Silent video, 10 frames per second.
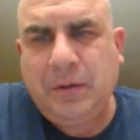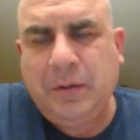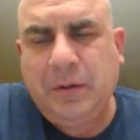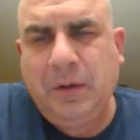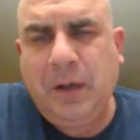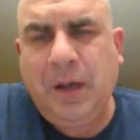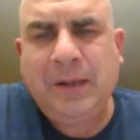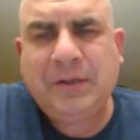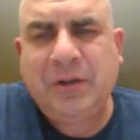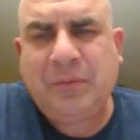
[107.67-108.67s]

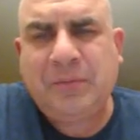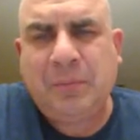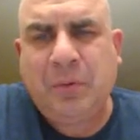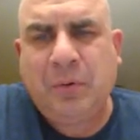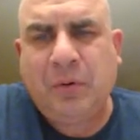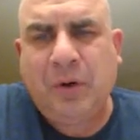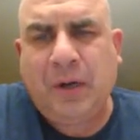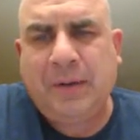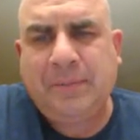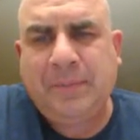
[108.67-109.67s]
let's go up to
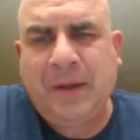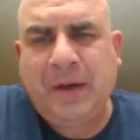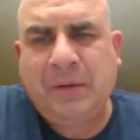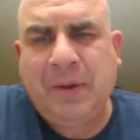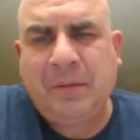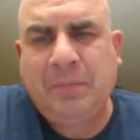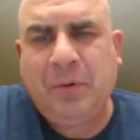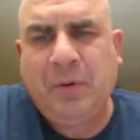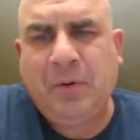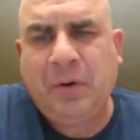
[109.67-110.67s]
boron. I'm going to make
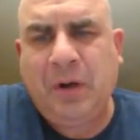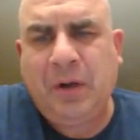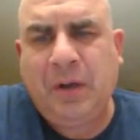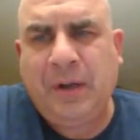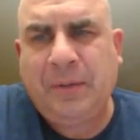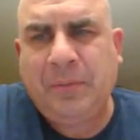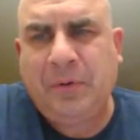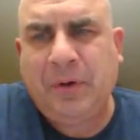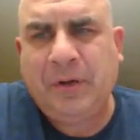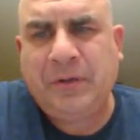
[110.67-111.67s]
boron. I'm
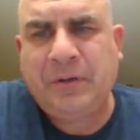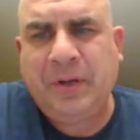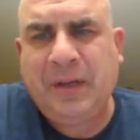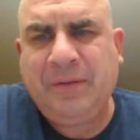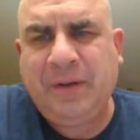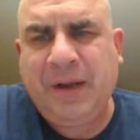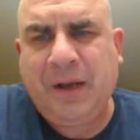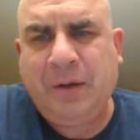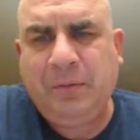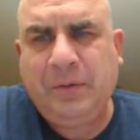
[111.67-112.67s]
going to even
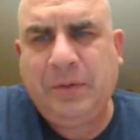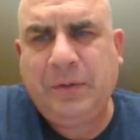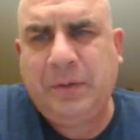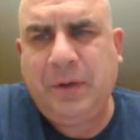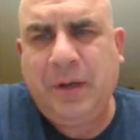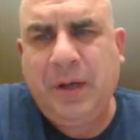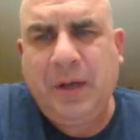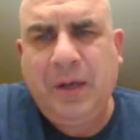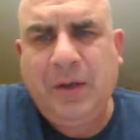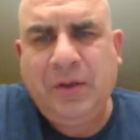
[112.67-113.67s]
out
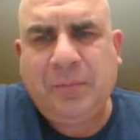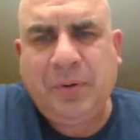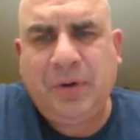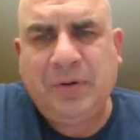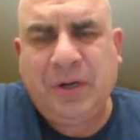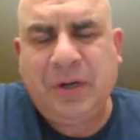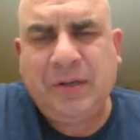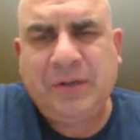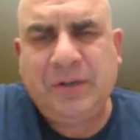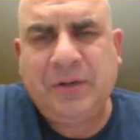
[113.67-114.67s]
the
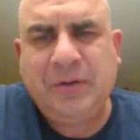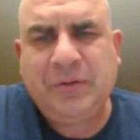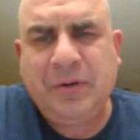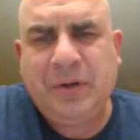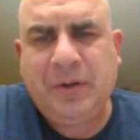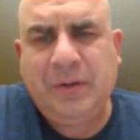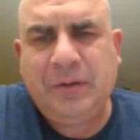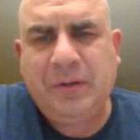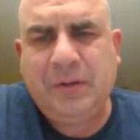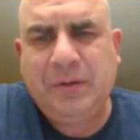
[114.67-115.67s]
protons and
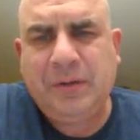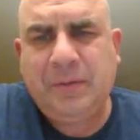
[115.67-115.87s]
neutrons.